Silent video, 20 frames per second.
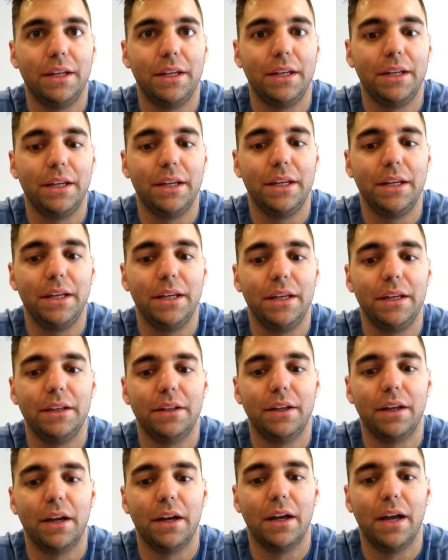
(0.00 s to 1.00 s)

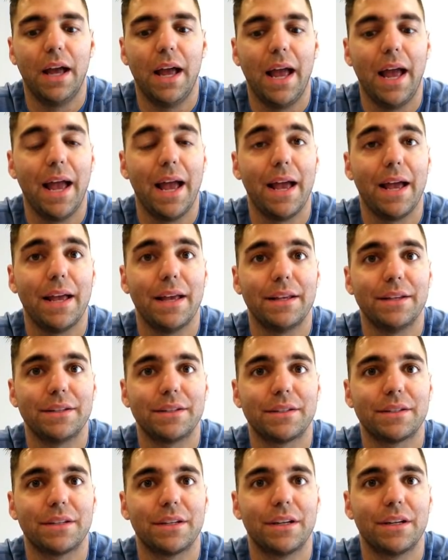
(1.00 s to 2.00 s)
He
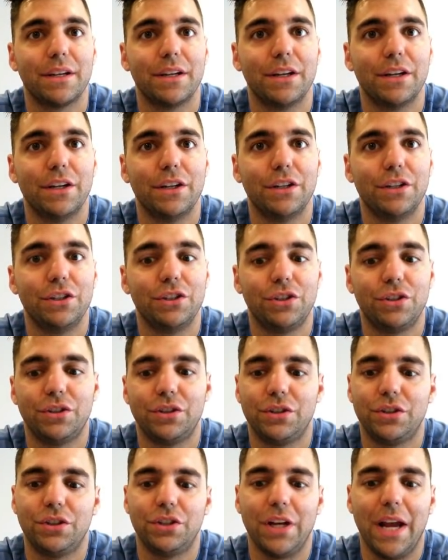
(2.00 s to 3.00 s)
has
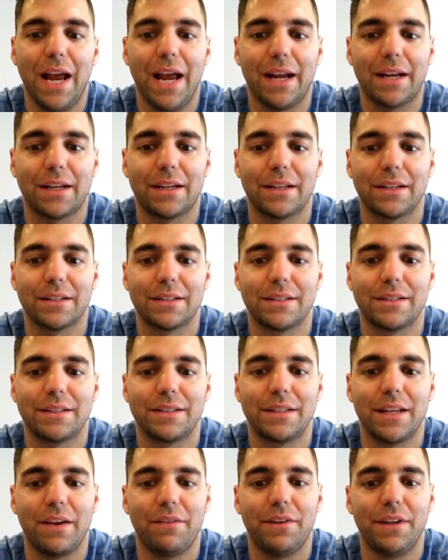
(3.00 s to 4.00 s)
Jack,
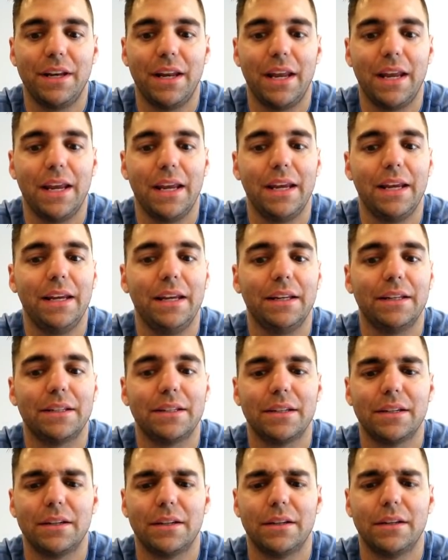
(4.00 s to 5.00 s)
7,
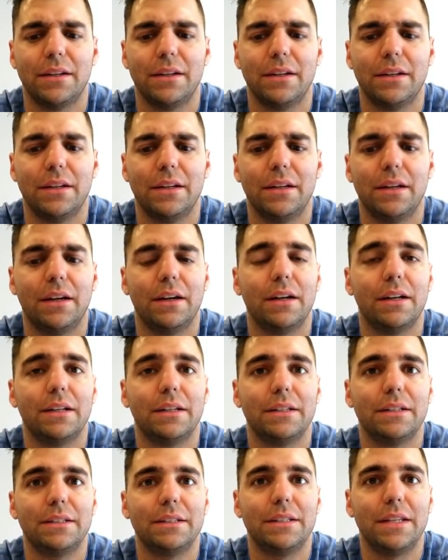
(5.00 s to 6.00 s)
8,
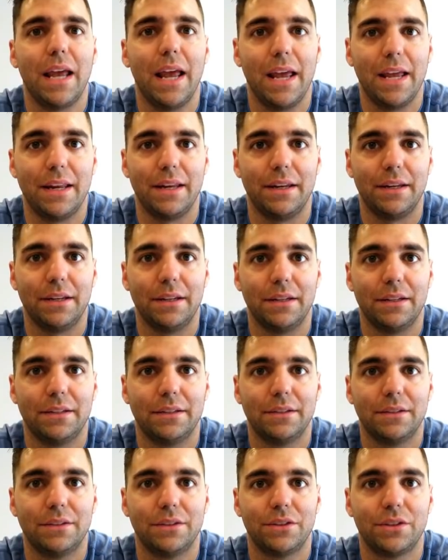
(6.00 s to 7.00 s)
10.
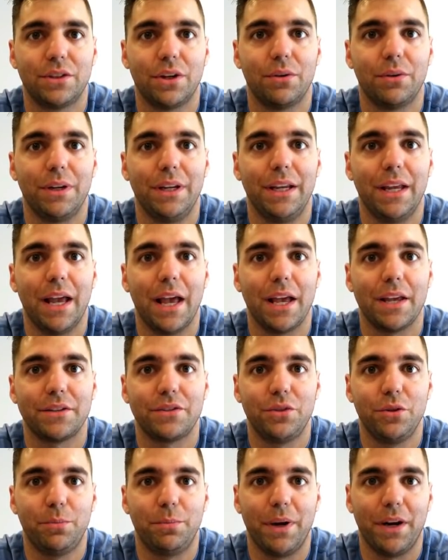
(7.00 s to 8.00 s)
So he has
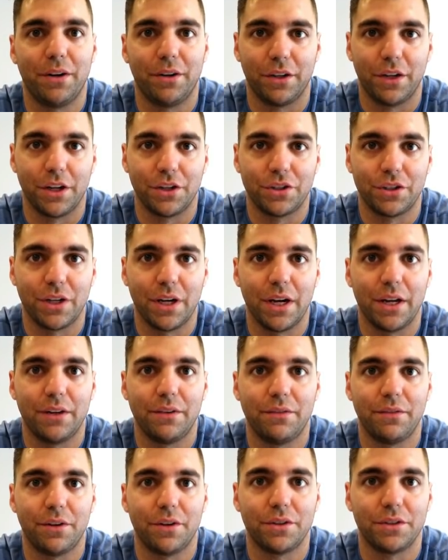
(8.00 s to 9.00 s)
2-pair and a gut
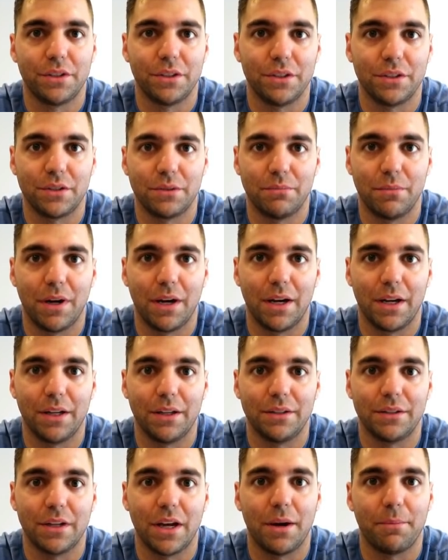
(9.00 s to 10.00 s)
shot versus
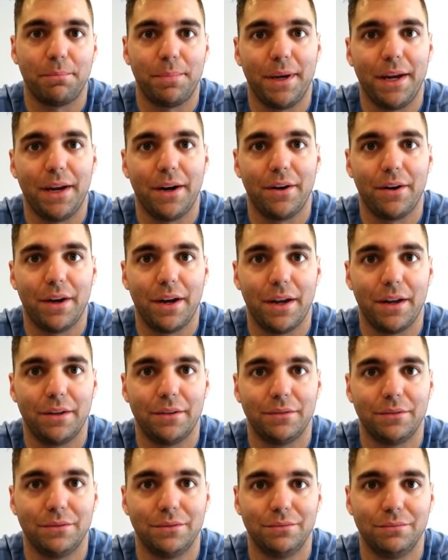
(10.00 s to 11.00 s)
my top pair
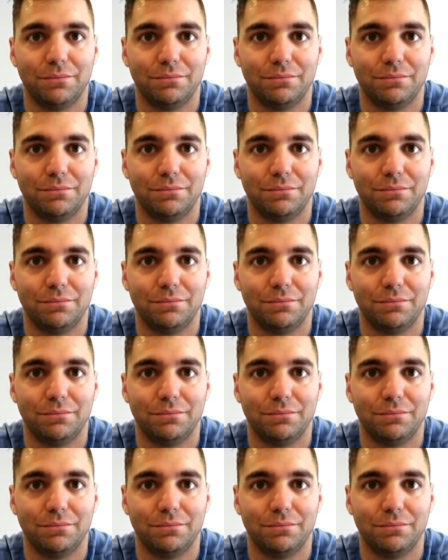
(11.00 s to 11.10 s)
and